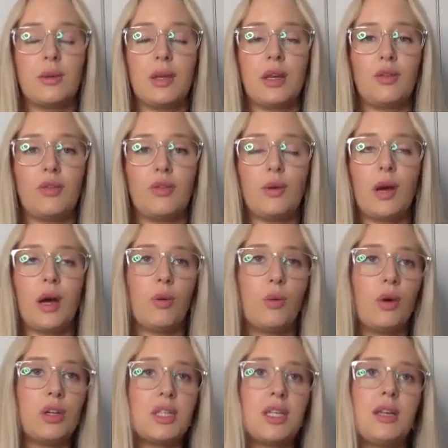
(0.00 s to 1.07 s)
And if you are
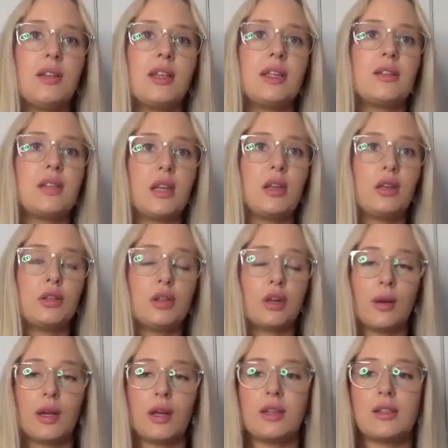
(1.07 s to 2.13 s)
watching this and you don't
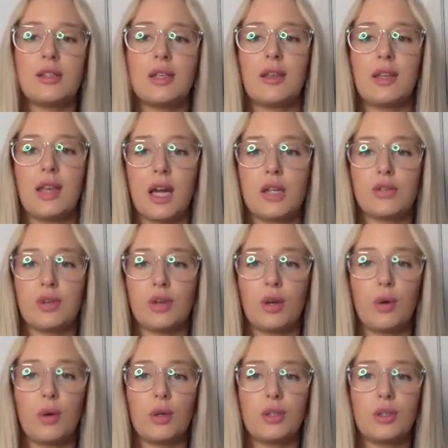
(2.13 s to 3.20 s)
understand the cash flow
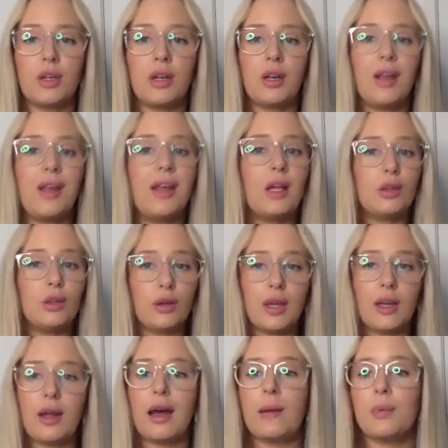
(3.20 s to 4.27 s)
quadrant, look
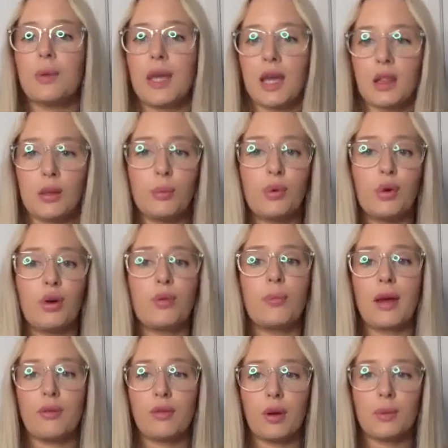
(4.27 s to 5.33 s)
it up, get the book
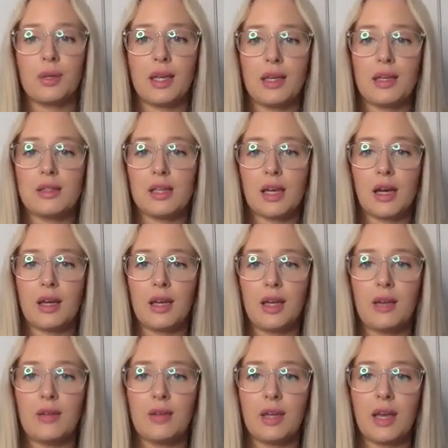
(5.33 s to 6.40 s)
by Robert
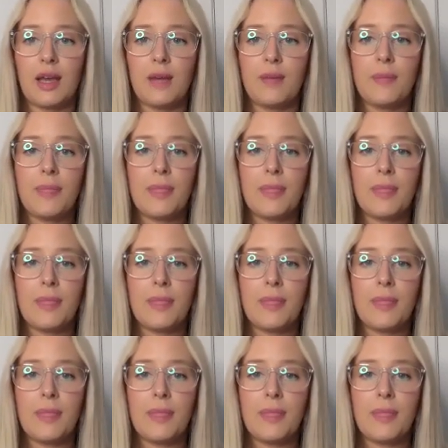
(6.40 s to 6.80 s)
Kiyosaki, okay?